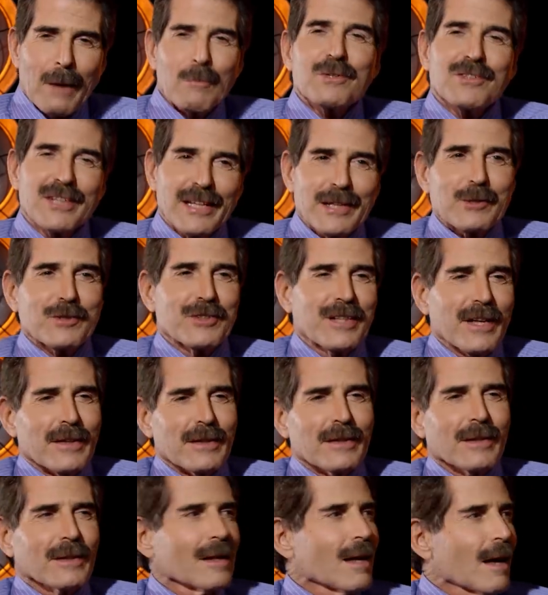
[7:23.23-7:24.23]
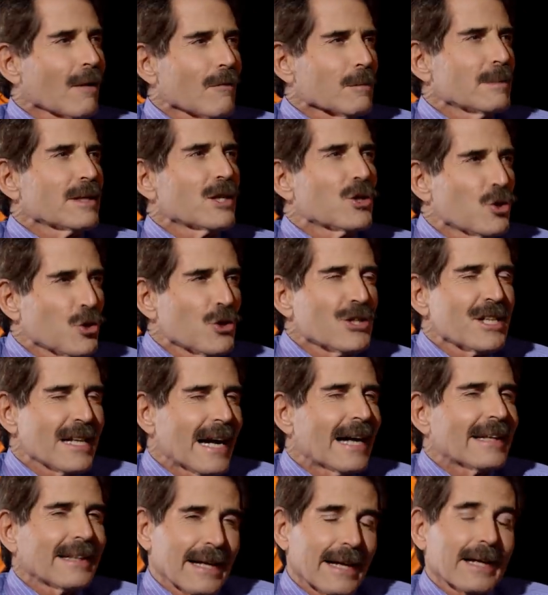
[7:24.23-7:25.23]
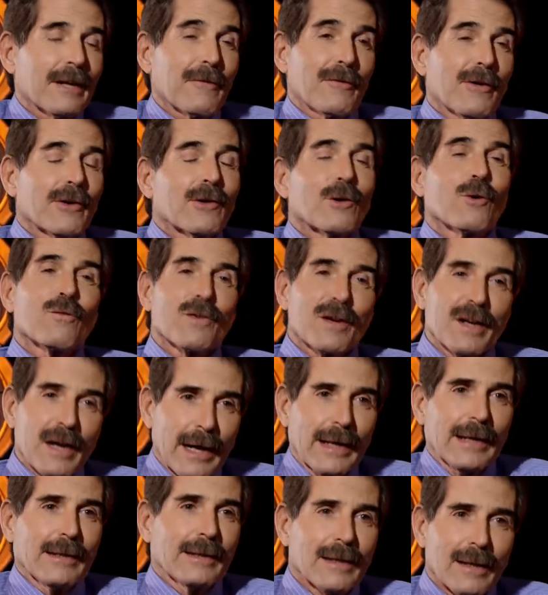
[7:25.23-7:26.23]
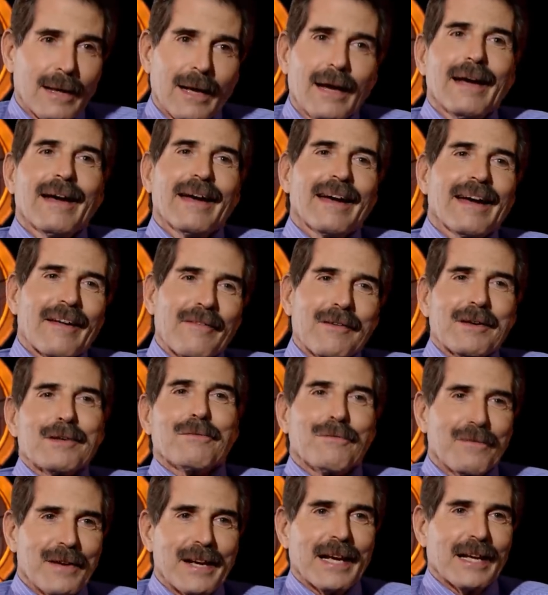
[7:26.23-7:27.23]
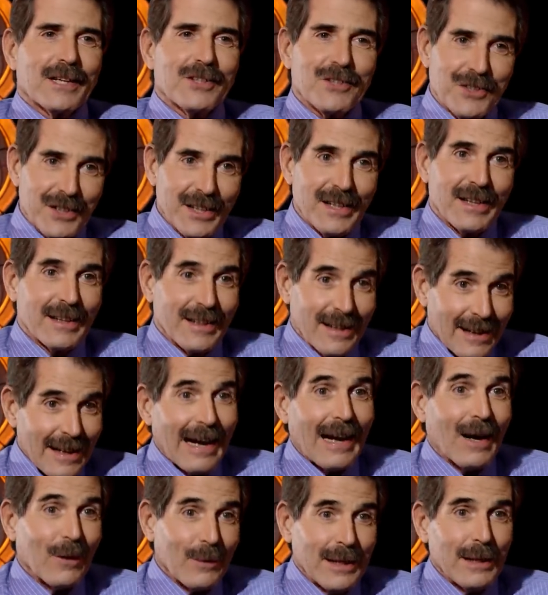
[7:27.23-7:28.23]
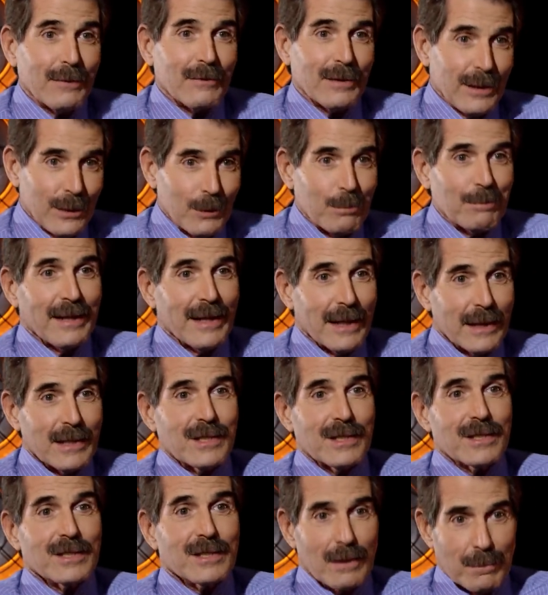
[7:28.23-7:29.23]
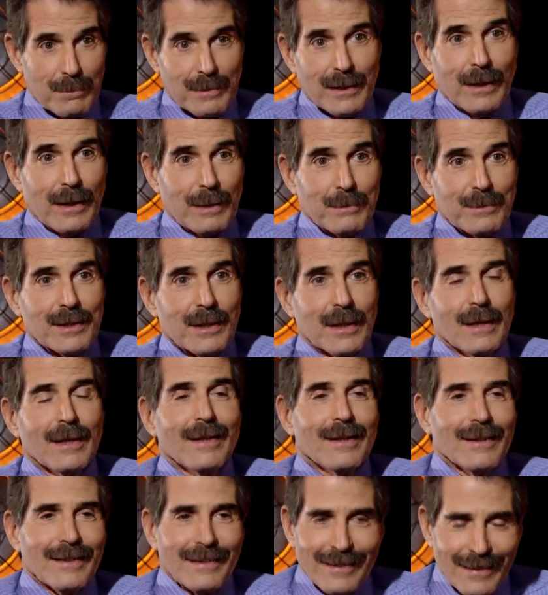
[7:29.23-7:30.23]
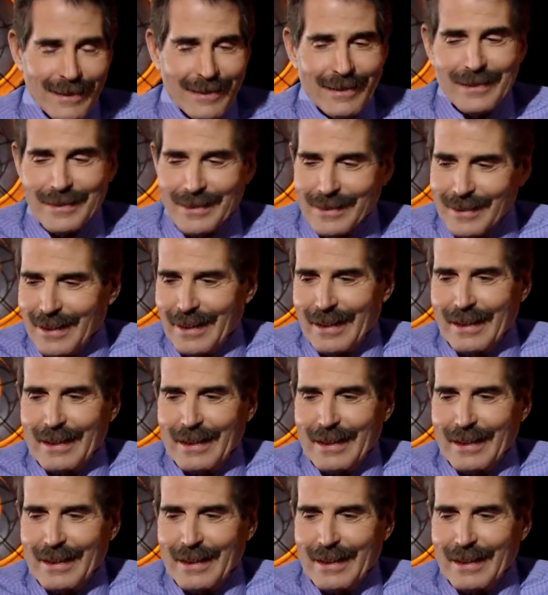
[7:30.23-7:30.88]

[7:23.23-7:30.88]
It was interesting that the government could not get it there overnight. And then FedEx did, and now even U P S sometimes does.